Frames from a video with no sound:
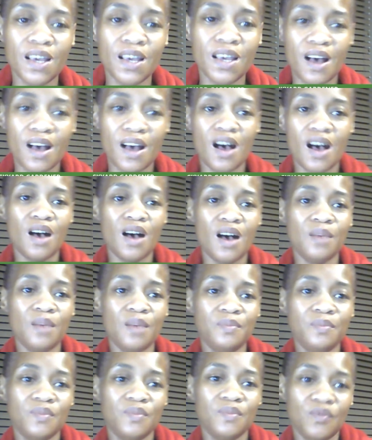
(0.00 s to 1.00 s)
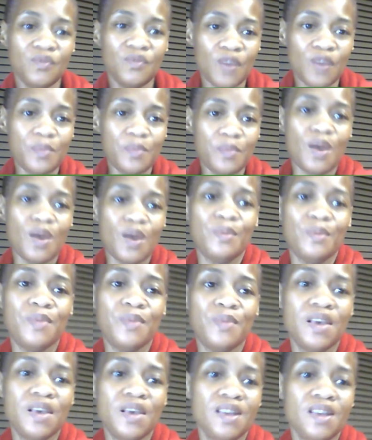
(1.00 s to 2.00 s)
From
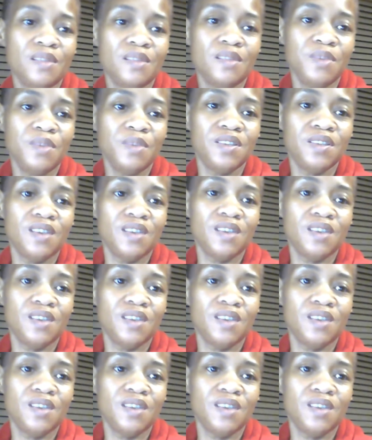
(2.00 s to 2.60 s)
probably, let me see,